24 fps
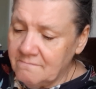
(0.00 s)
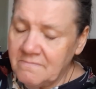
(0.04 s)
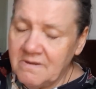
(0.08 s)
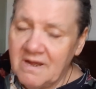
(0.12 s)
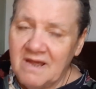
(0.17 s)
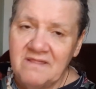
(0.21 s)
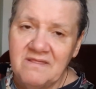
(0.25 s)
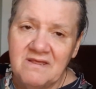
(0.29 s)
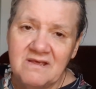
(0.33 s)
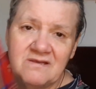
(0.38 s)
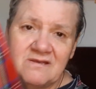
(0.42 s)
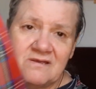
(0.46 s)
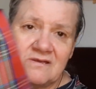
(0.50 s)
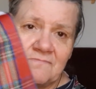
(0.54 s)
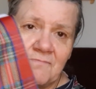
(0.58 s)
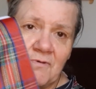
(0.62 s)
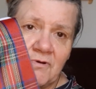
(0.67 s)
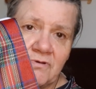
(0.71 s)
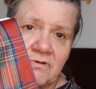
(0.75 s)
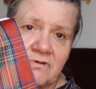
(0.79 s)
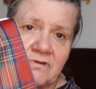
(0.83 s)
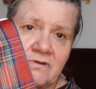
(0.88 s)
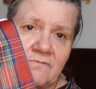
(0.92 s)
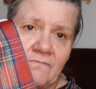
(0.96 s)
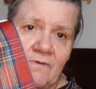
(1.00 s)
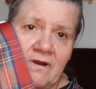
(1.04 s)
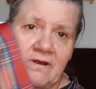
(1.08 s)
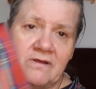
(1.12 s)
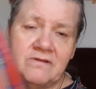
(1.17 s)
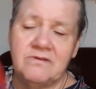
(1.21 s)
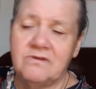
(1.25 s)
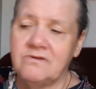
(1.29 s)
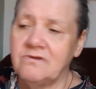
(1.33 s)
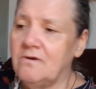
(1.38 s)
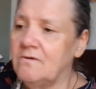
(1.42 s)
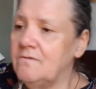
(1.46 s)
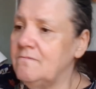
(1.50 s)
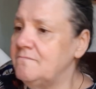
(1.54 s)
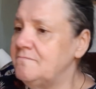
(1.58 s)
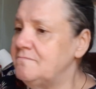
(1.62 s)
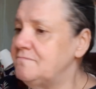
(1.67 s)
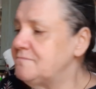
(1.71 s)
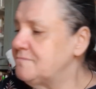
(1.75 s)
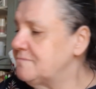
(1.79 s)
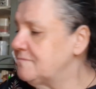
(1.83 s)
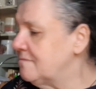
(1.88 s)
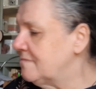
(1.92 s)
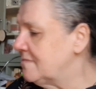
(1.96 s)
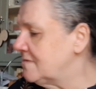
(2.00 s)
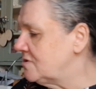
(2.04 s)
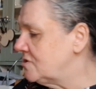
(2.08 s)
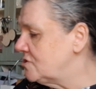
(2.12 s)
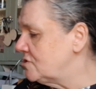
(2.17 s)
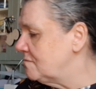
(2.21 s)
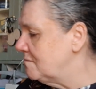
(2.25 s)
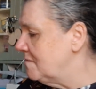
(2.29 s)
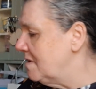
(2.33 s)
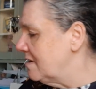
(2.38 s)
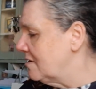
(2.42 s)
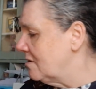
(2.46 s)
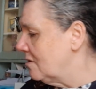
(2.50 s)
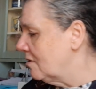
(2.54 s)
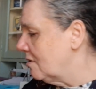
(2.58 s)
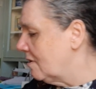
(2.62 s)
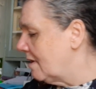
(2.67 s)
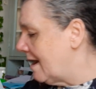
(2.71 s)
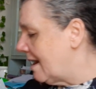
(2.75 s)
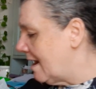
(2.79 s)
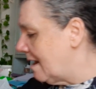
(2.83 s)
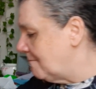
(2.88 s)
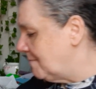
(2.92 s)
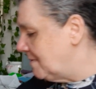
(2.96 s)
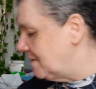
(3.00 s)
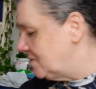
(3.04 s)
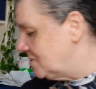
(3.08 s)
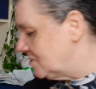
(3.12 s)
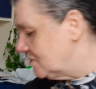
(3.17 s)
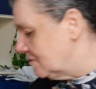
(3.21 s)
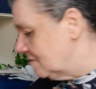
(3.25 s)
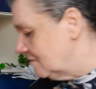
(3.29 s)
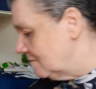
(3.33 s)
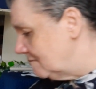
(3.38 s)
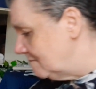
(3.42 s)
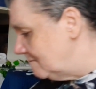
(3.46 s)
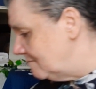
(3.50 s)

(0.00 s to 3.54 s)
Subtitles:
And this is mostly red, so should make her happy too.